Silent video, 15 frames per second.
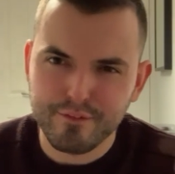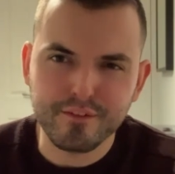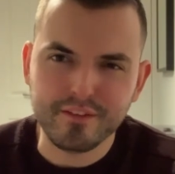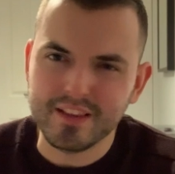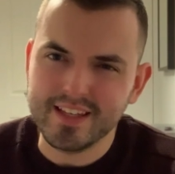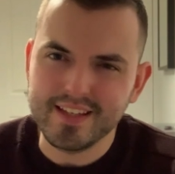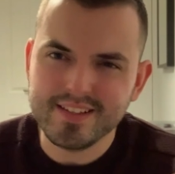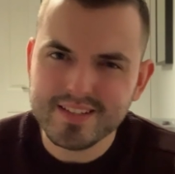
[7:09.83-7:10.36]

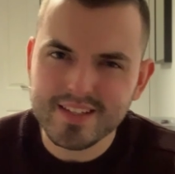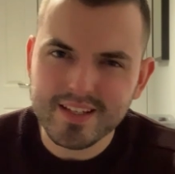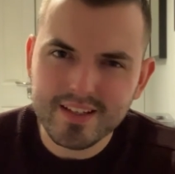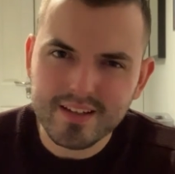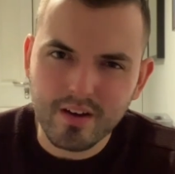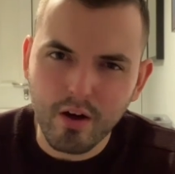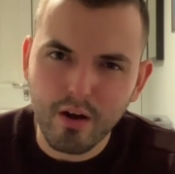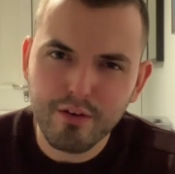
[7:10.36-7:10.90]

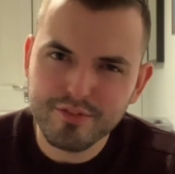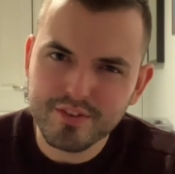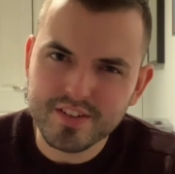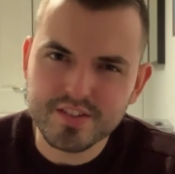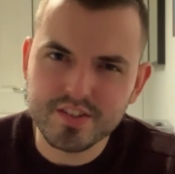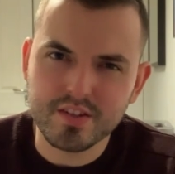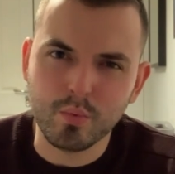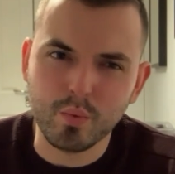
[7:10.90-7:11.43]
fleeting off
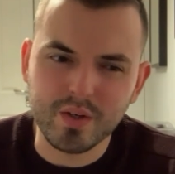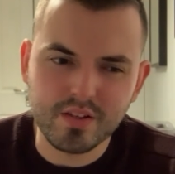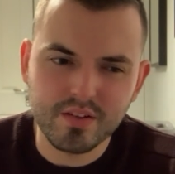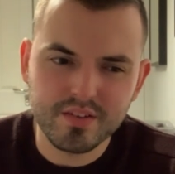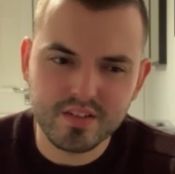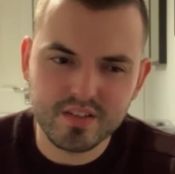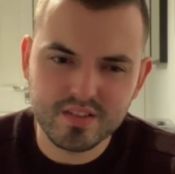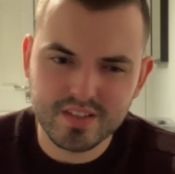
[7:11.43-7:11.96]
into the
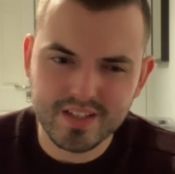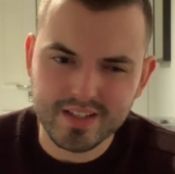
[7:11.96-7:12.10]
wilderness.